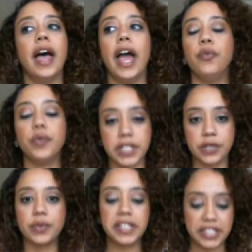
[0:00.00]
I really,
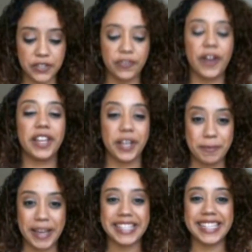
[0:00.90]
really just felt like a
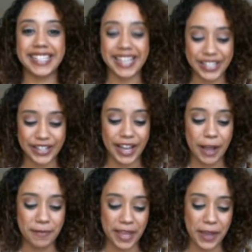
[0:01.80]
Pisces yesterday.
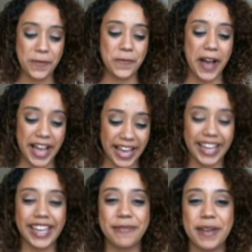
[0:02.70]
I'm like, why
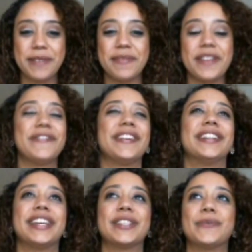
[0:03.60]
am I in my
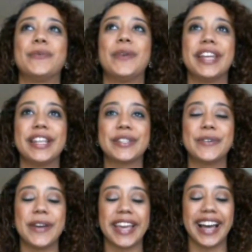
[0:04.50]
feelings? What is
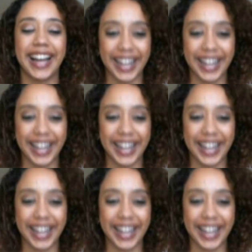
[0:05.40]
going